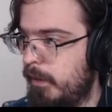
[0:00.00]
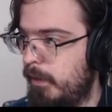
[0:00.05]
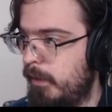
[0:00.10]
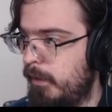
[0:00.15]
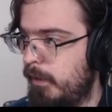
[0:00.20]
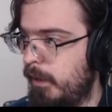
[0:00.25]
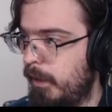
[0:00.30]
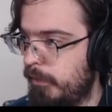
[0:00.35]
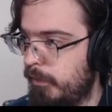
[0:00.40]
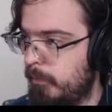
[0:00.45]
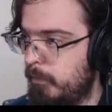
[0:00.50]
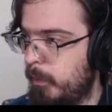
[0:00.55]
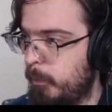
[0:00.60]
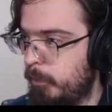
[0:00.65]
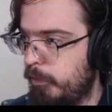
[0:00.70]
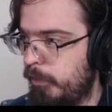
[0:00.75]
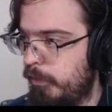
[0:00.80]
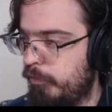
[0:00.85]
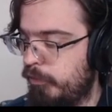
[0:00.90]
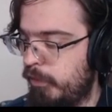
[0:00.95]
another
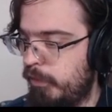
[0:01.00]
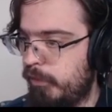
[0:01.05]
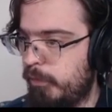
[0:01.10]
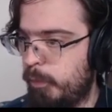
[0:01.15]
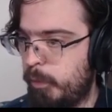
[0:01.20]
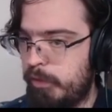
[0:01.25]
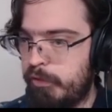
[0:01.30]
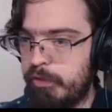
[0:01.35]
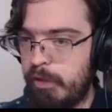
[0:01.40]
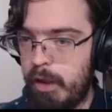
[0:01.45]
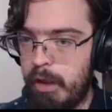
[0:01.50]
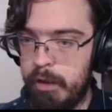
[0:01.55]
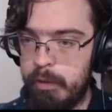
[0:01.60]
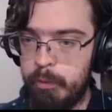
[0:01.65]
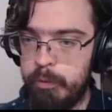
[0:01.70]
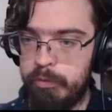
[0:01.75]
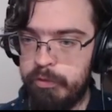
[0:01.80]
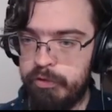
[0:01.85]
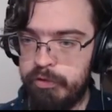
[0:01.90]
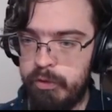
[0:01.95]
memory address, which I
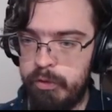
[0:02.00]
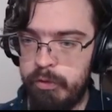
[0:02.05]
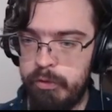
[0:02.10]
will show.